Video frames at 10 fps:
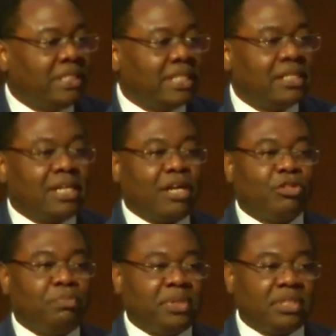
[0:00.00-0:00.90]
technical
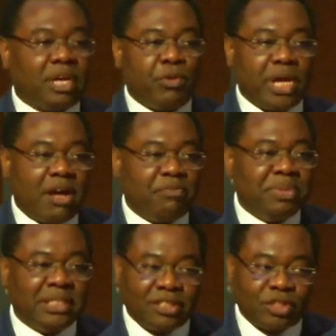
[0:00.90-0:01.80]
topics that we have
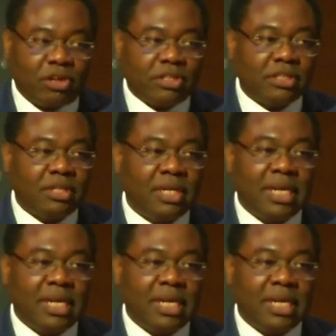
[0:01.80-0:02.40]
been discussed